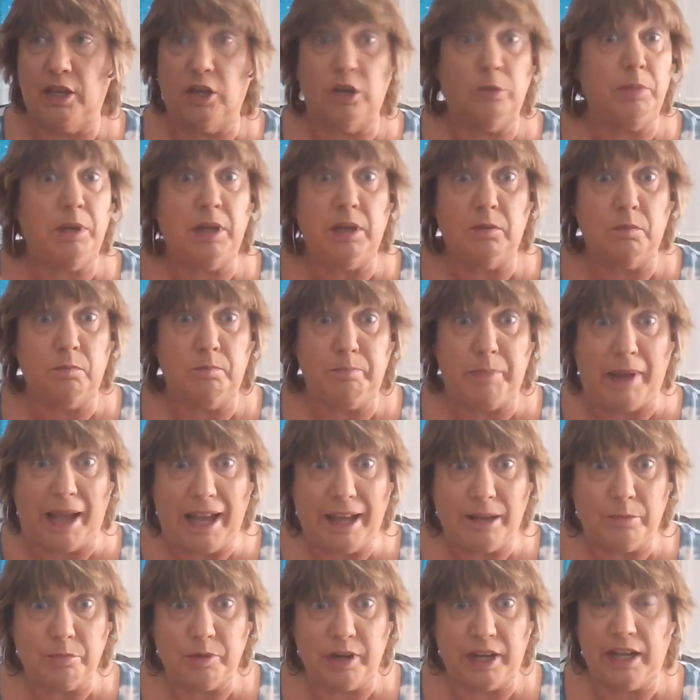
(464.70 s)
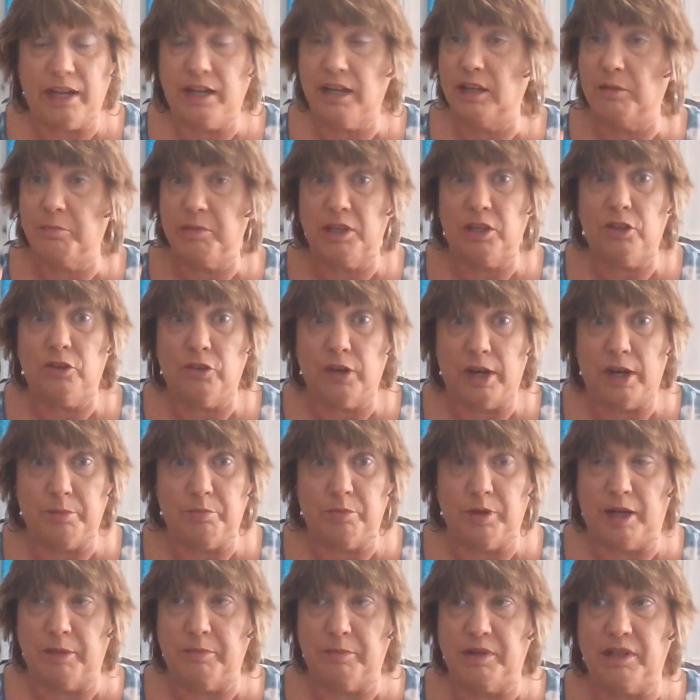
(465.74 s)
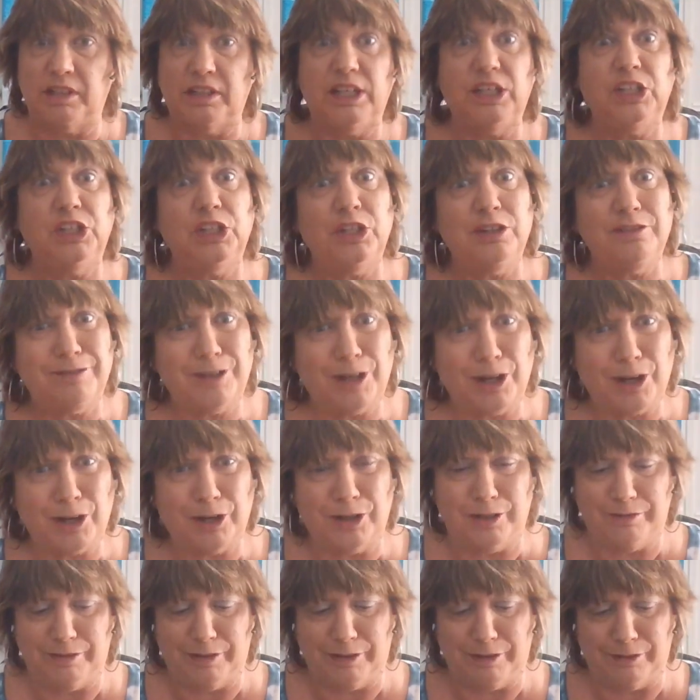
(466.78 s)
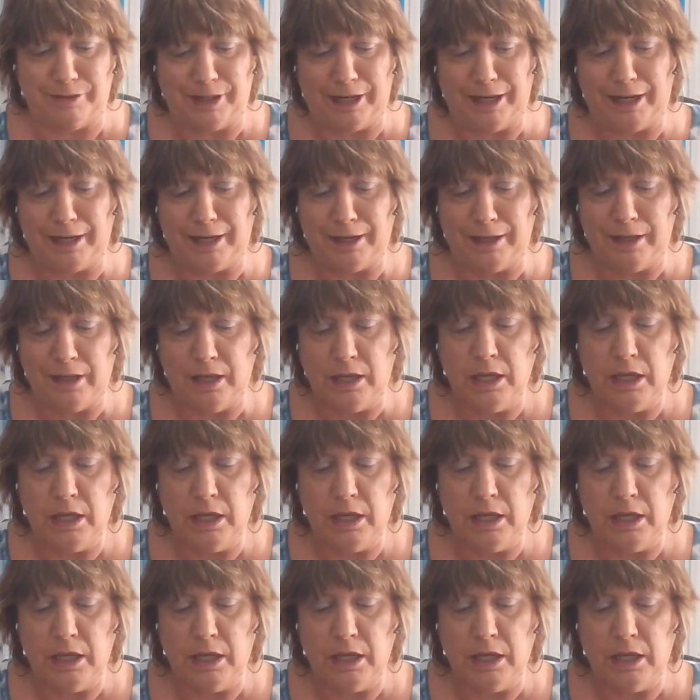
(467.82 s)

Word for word: It could be a bad brand, it could be a great brand, but at least you've heard of it, right?